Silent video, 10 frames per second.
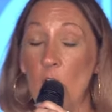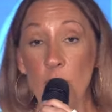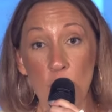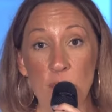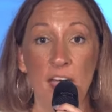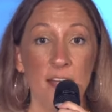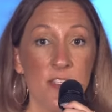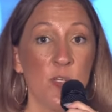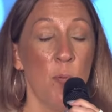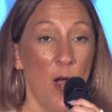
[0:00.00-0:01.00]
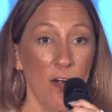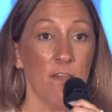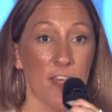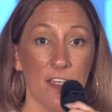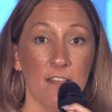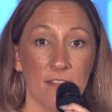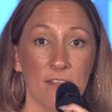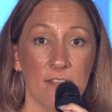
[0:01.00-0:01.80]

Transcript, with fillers: although that is a part of it.